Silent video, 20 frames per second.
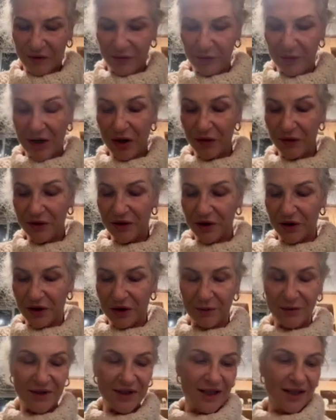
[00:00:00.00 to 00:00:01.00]
my own
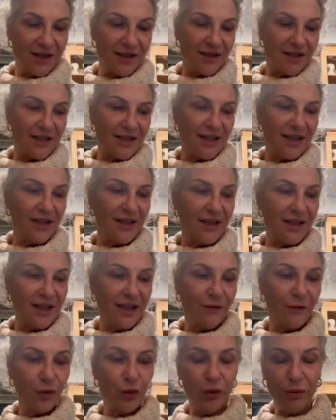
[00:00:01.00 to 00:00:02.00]
circumstances, I
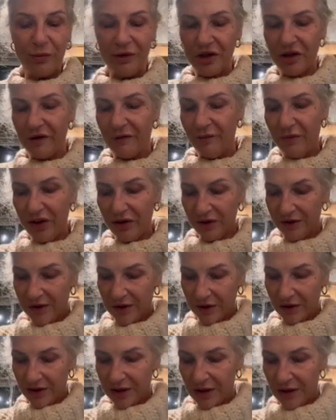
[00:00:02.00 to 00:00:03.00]
have a whole bunch of bills that
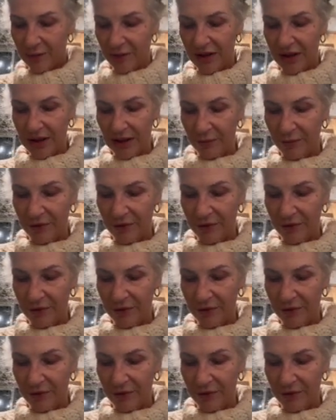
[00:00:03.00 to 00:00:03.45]
are coming up,